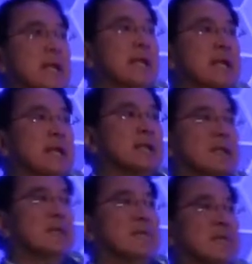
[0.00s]
and,
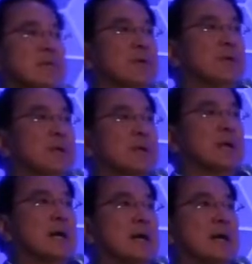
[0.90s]
and give you
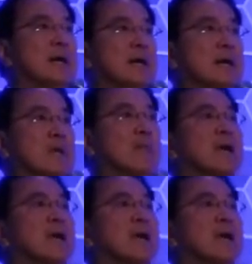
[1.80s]
uh, a